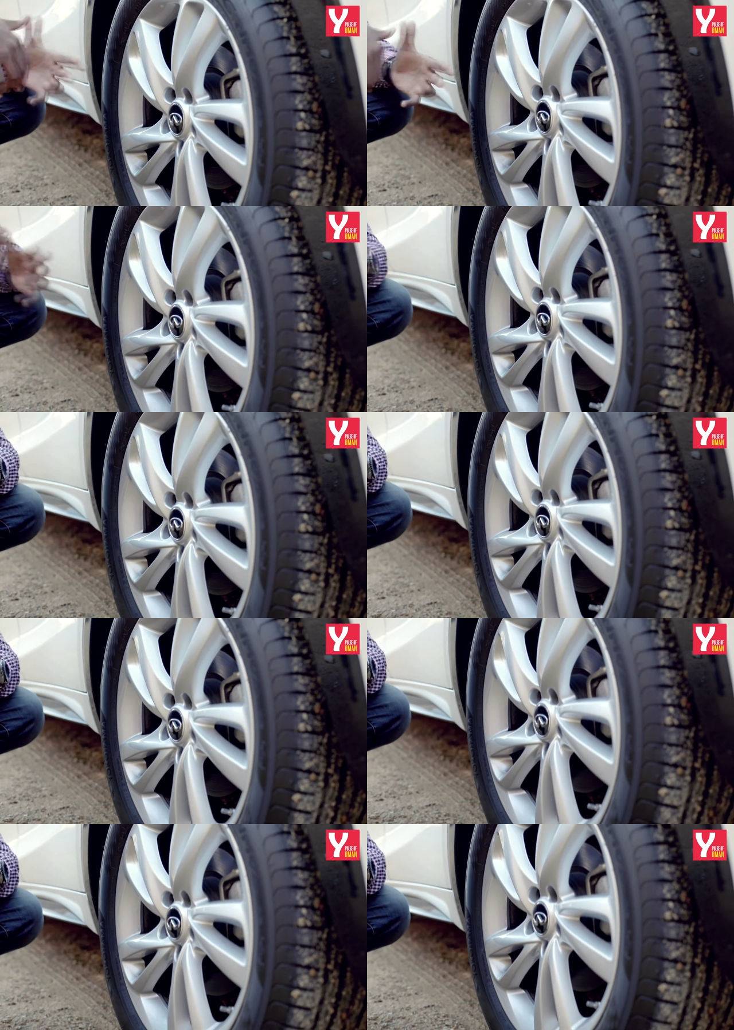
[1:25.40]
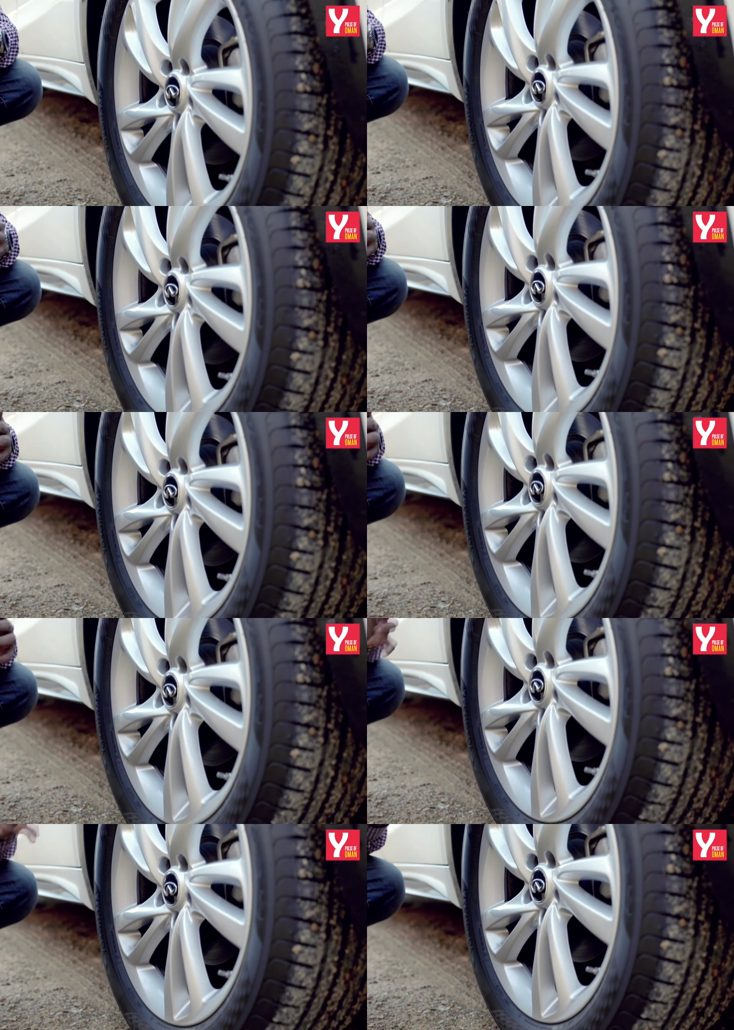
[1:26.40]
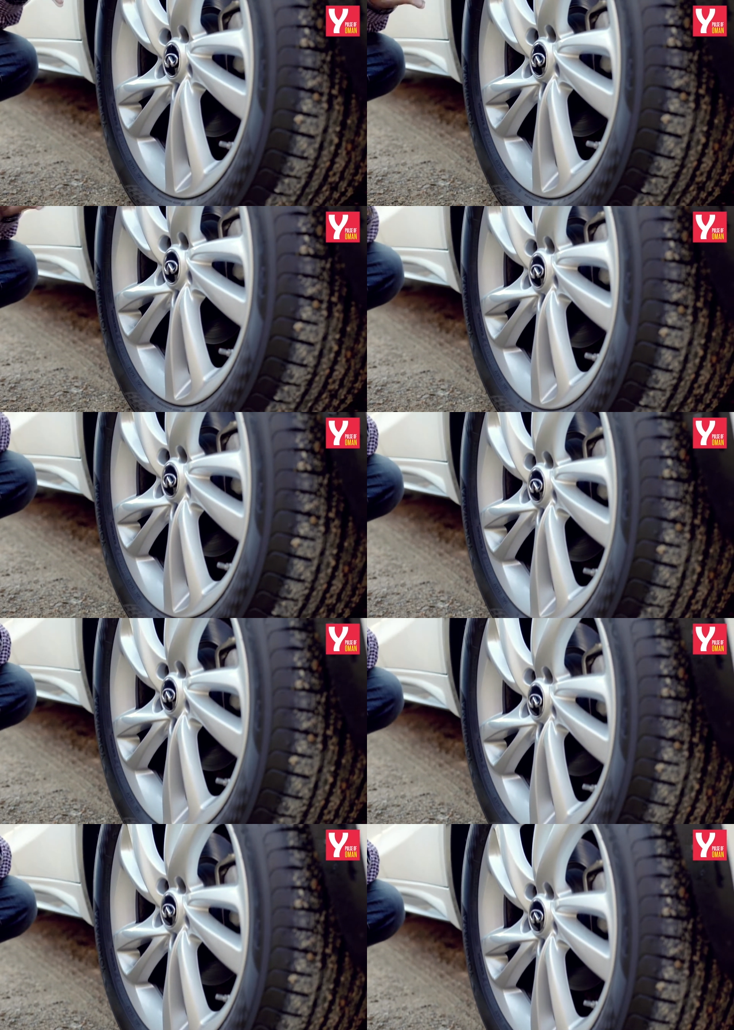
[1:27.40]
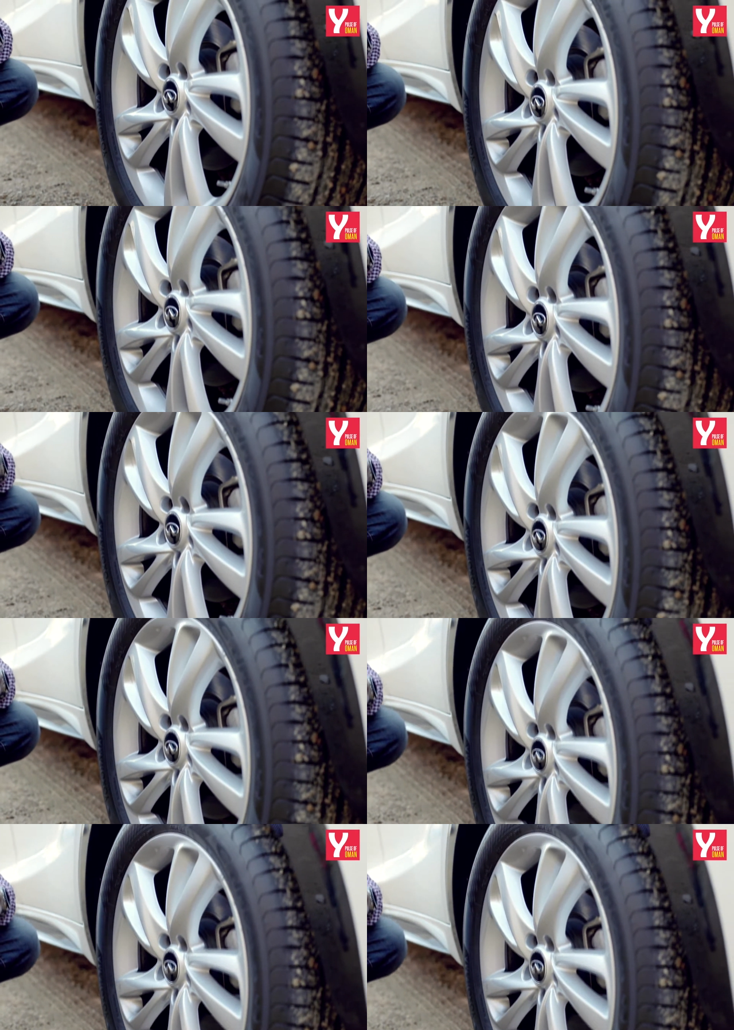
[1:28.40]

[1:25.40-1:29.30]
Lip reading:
No face is visible, so there are no lips to read.